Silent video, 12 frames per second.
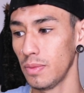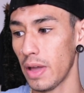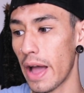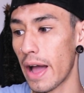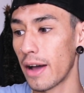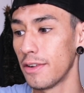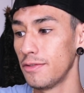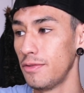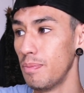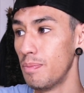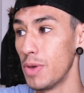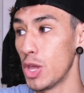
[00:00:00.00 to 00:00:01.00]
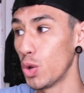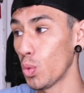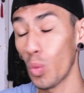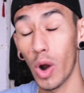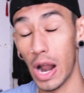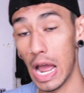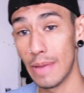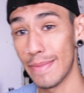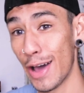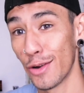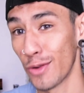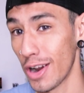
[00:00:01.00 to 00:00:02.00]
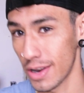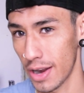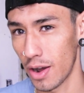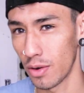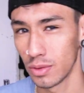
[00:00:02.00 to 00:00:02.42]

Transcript: have been where I'm at right now.